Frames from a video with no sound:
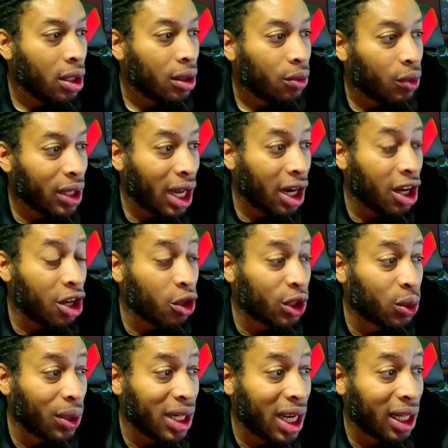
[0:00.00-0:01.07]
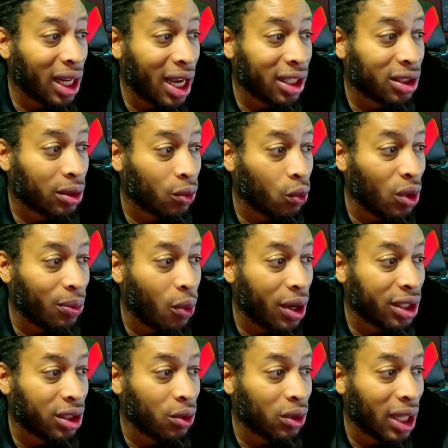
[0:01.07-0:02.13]
We got one hundred twenty-eight likes, one
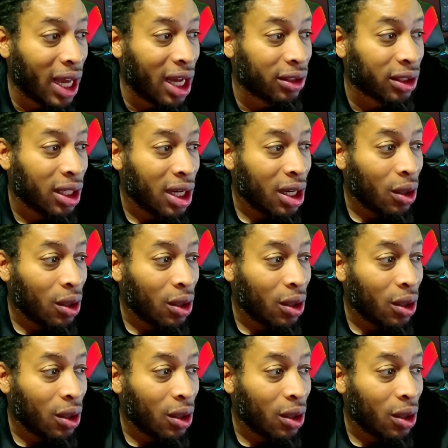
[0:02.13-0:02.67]
point two thousand.